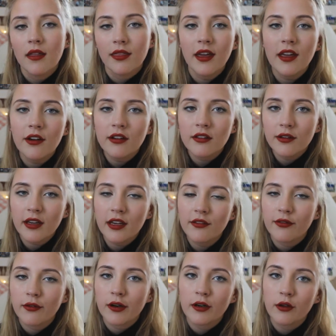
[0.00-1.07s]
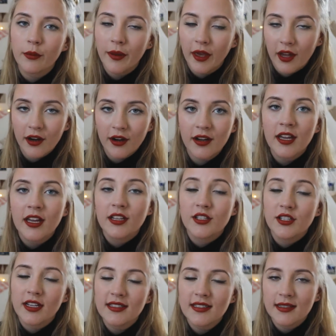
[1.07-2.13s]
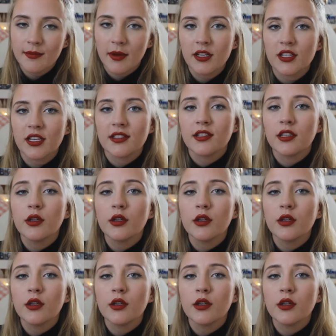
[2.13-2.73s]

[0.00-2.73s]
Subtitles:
They are looking for an au pair just as much as